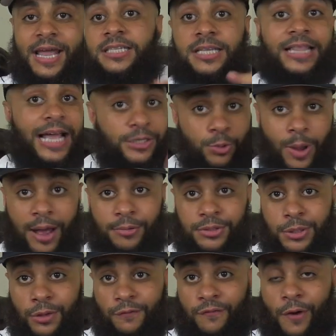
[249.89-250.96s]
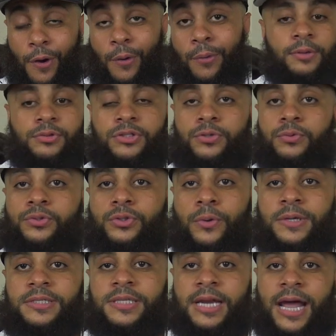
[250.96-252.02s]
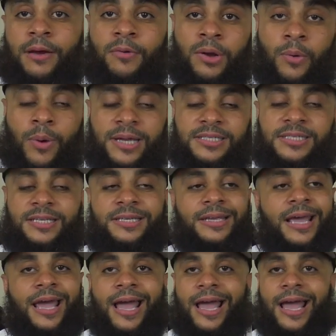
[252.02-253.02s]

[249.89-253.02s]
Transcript: See, that's why I was on the phone. It was two joints that I requested